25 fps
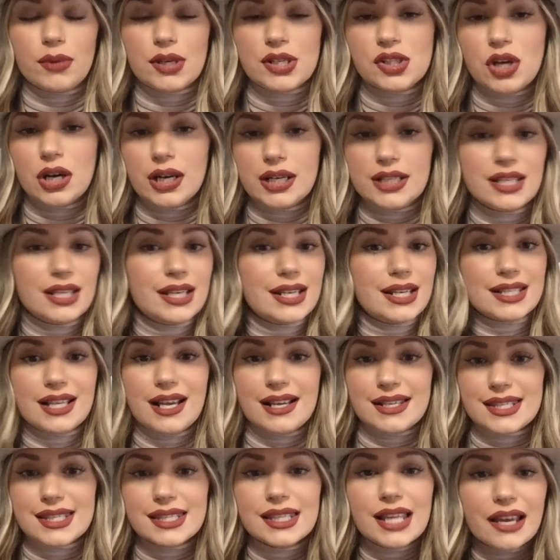starting to
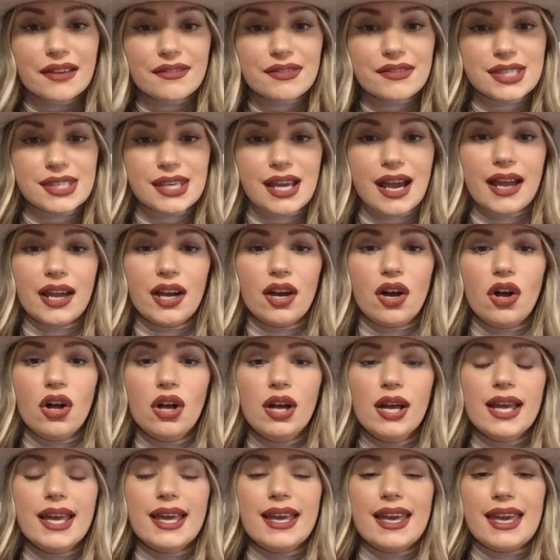discuss
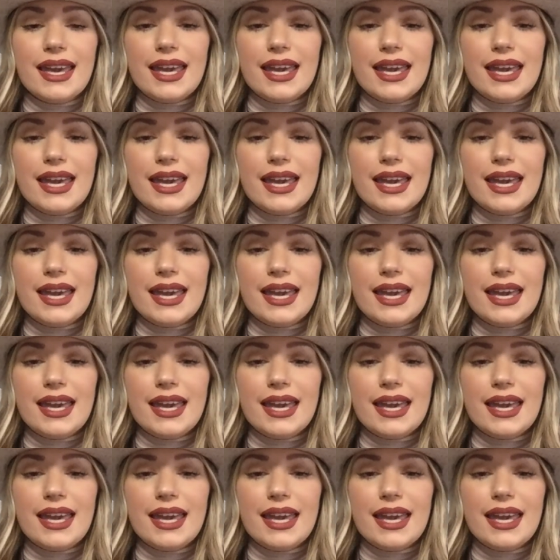lifestyle.